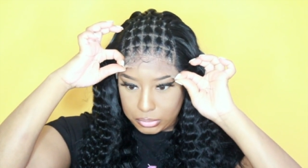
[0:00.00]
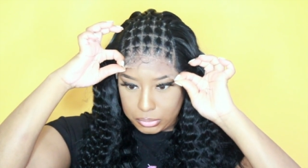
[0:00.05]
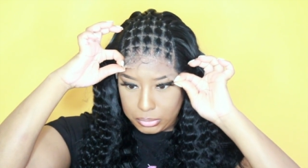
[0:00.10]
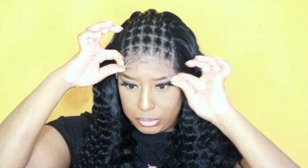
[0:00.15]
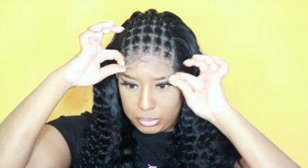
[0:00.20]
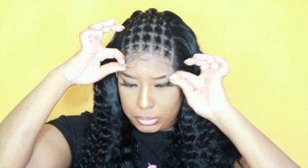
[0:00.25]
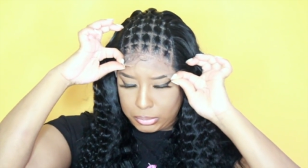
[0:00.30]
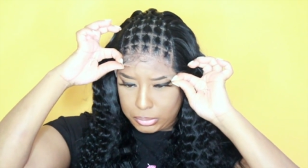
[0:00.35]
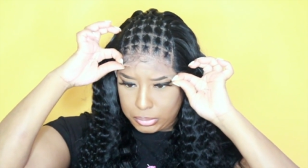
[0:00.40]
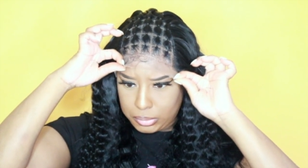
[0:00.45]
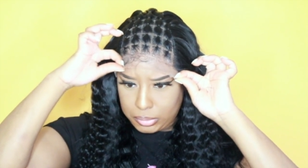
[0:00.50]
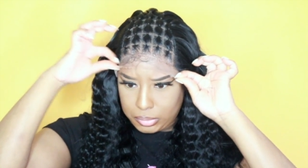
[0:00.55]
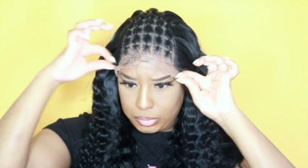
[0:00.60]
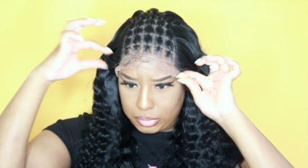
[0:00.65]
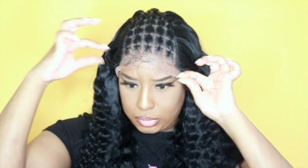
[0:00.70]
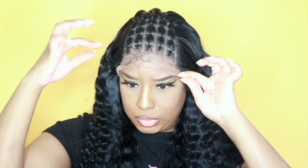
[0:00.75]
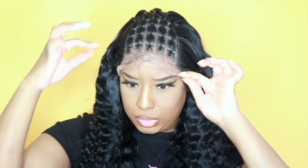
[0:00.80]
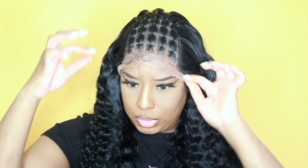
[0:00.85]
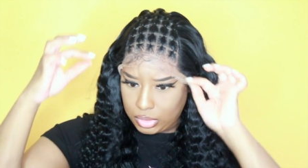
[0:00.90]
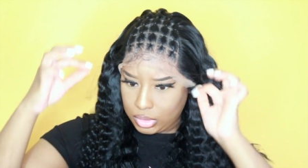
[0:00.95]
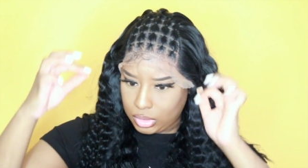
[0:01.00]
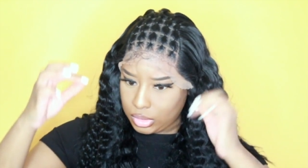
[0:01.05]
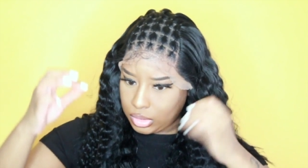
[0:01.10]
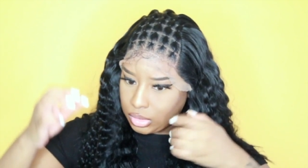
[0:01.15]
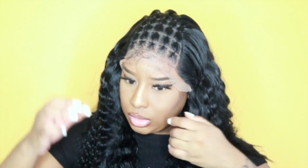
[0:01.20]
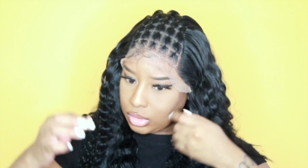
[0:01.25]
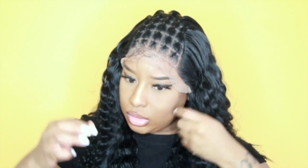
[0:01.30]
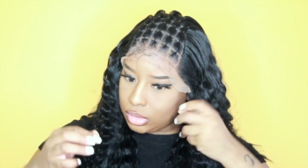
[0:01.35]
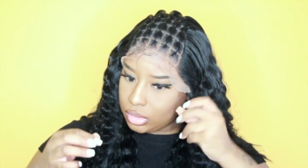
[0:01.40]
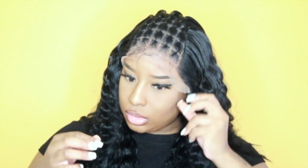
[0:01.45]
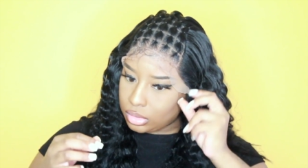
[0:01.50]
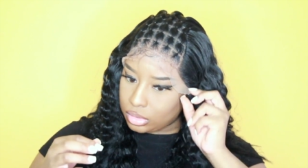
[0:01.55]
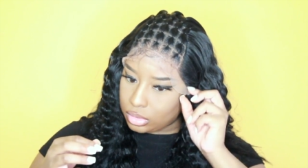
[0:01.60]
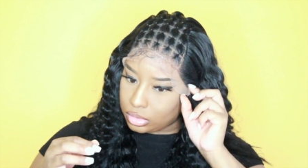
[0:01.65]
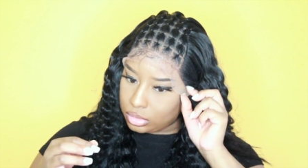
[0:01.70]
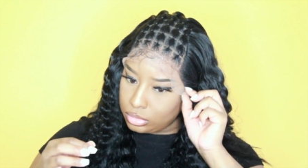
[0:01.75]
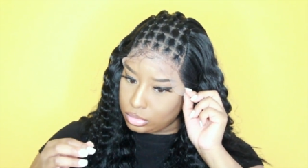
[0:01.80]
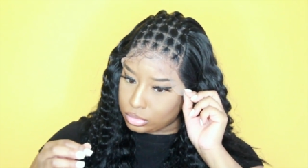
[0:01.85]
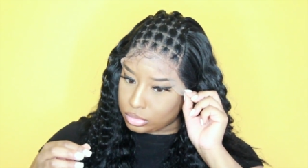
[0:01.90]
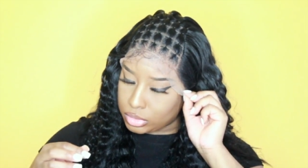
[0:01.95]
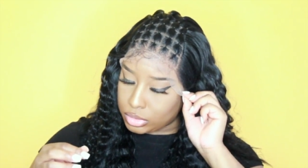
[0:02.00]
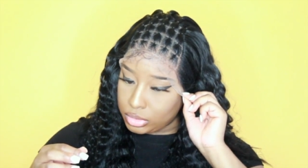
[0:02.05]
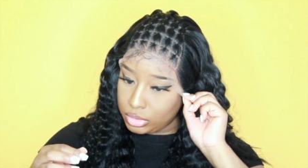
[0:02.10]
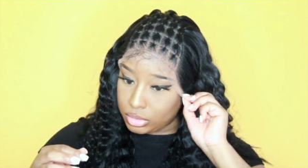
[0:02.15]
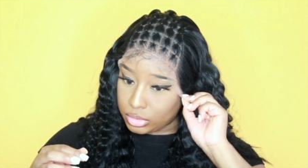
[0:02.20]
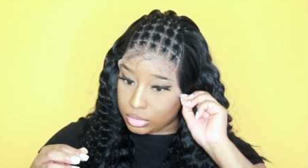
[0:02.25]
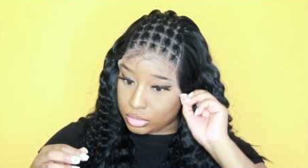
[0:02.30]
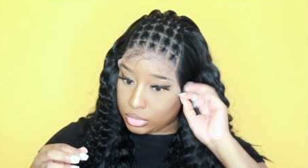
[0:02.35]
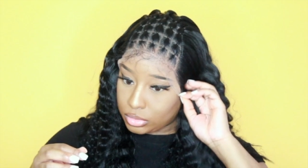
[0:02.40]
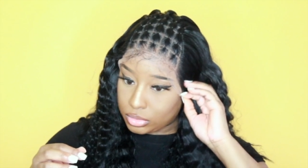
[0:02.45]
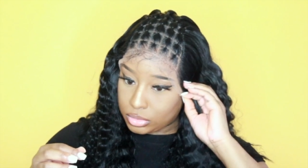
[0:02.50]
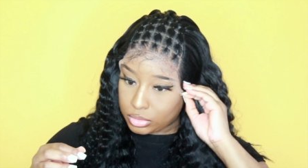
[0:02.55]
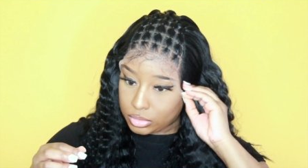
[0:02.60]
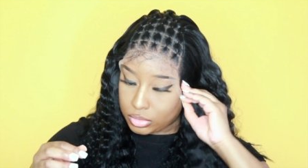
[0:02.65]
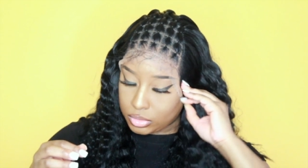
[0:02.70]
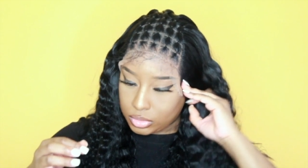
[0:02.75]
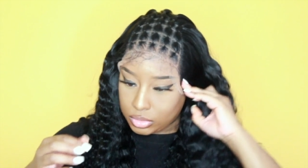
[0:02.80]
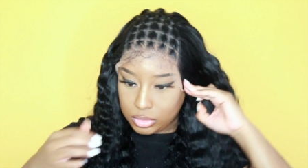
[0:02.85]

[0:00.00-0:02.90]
Ooh. Oh my goodness.